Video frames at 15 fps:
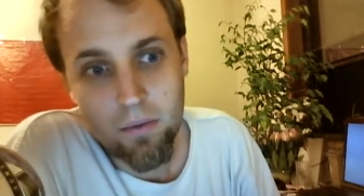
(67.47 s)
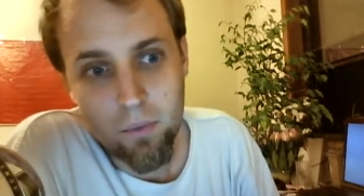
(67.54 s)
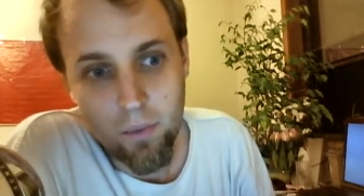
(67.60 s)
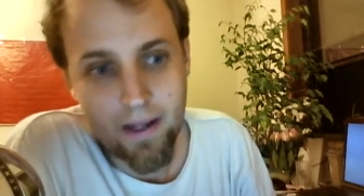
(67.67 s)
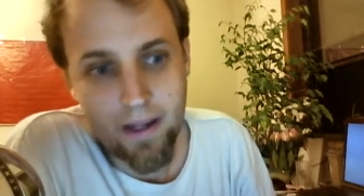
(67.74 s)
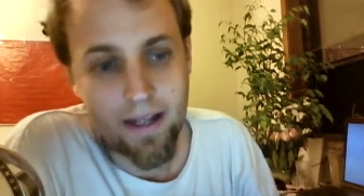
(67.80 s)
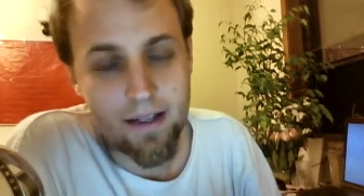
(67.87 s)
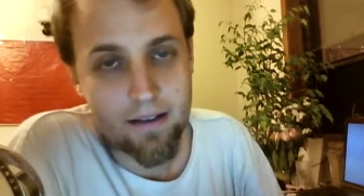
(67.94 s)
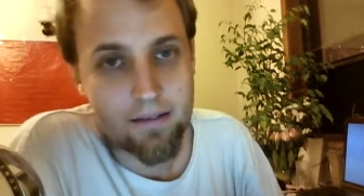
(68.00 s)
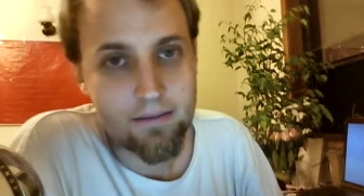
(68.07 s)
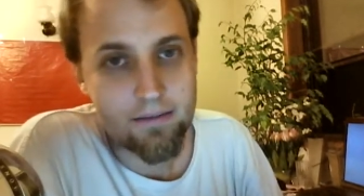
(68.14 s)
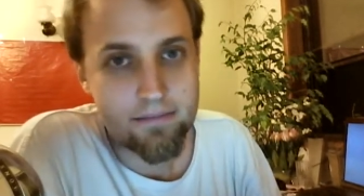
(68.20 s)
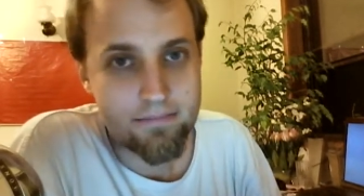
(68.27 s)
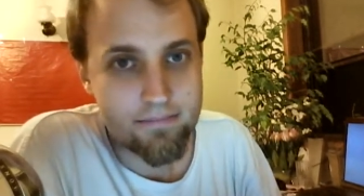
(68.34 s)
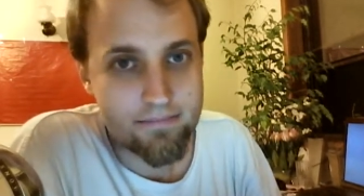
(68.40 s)
when
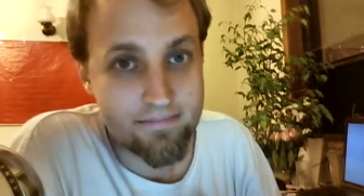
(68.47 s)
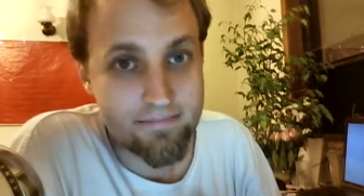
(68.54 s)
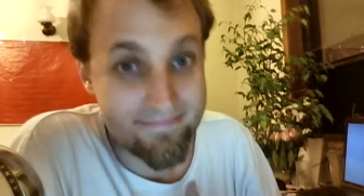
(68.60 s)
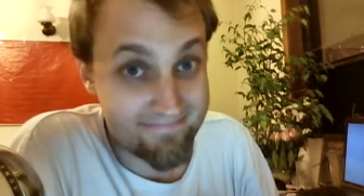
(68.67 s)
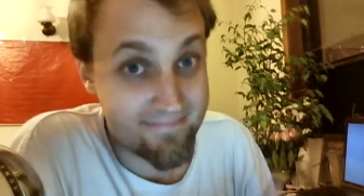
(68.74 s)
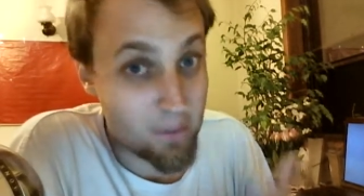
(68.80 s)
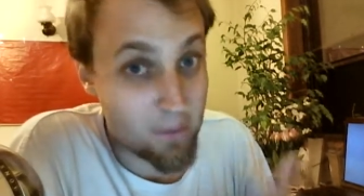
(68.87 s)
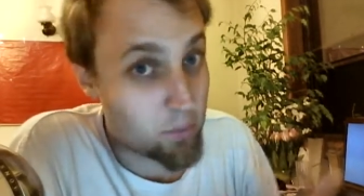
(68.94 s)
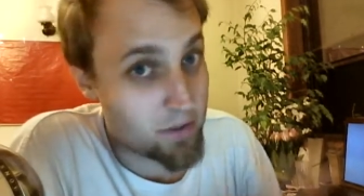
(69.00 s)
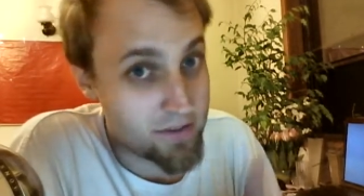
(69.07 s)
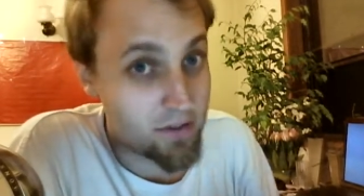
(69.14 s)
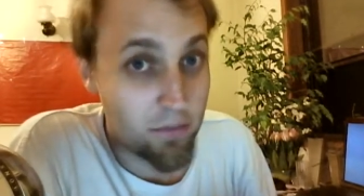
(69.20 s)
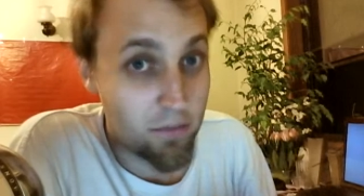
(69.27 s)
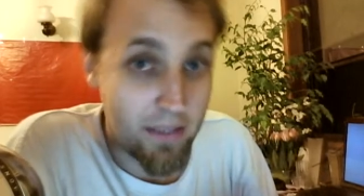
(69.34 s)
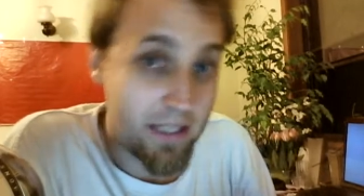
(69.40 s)
there were
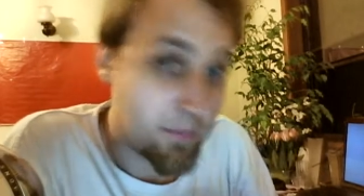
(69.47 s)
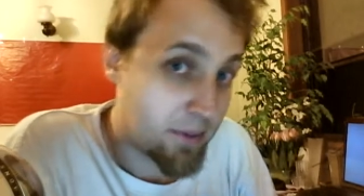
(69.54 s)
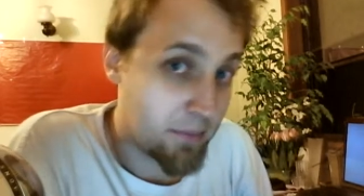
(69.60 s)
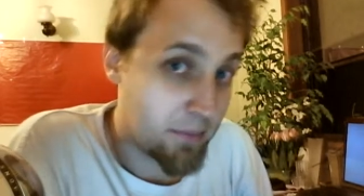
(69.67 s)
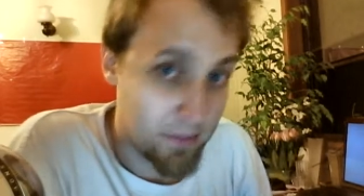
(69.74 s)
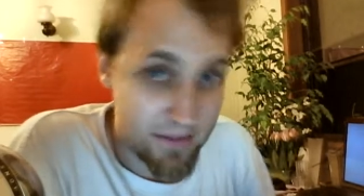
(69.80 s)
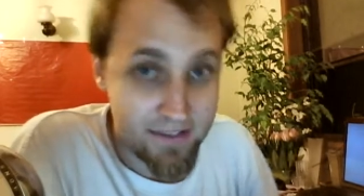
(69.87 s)
so many people